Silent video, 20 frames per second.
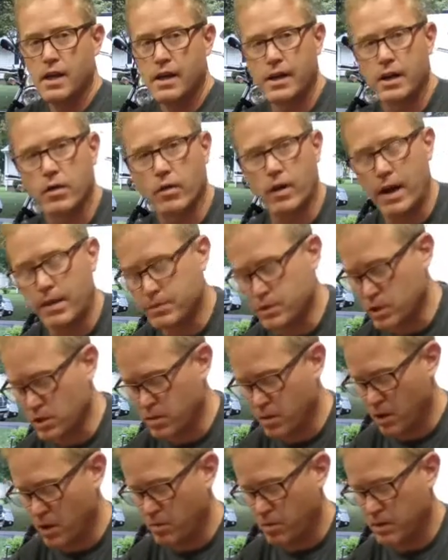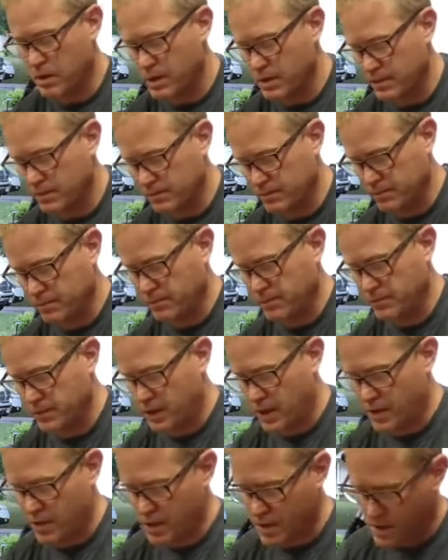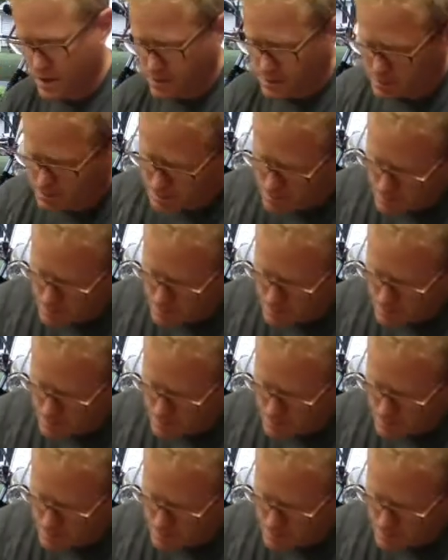and it grabs the spark plug. And then,